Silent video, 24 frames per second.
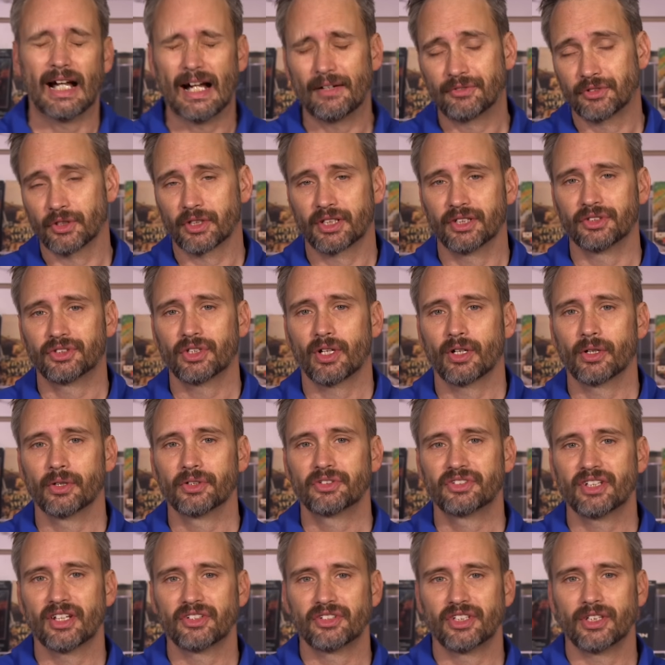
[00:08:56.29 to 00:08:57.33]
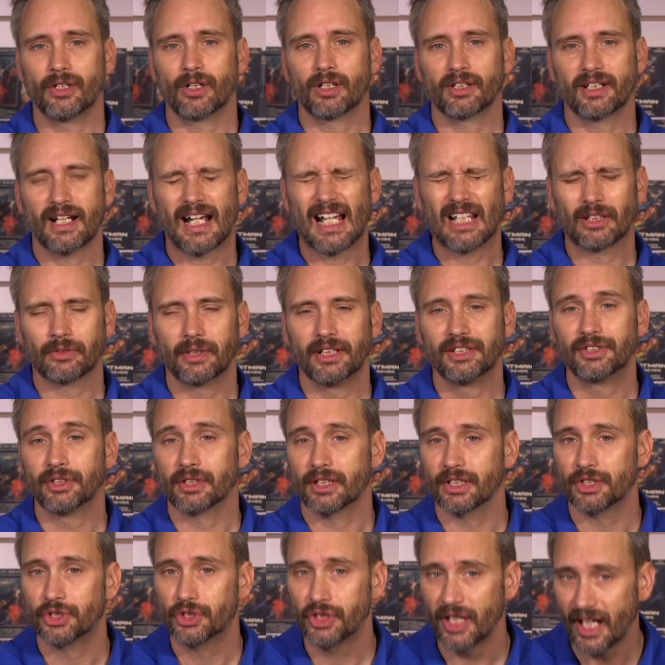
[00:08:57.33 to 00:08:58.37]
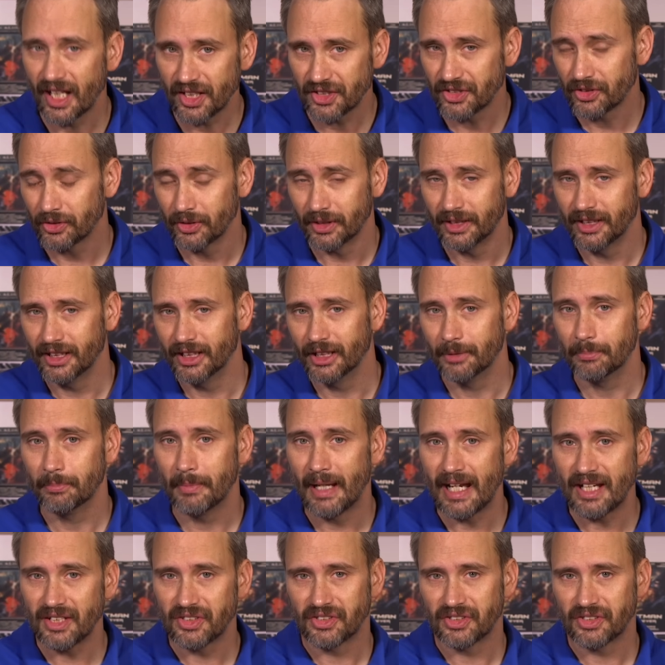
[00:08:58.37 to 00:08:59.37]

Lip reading: After Kentaro says the art gallery took a chance on him, Mei